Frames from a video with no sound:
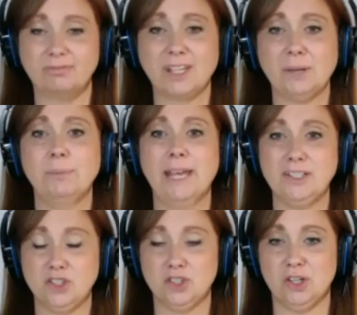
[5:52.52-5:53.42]
make
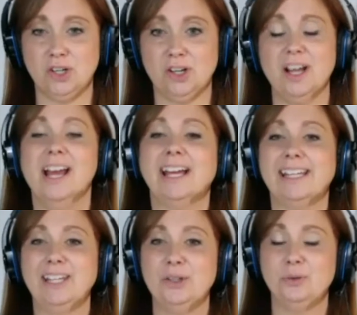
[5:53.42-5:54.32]
sure
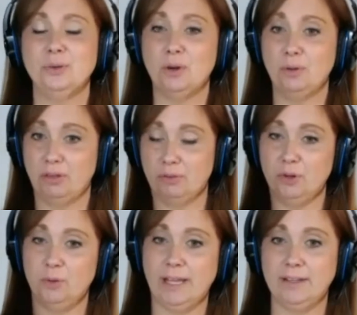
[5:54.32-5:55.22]
you go
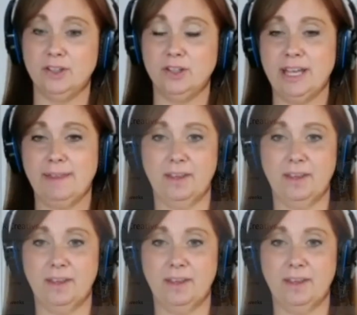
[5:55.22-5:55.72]
through and look at the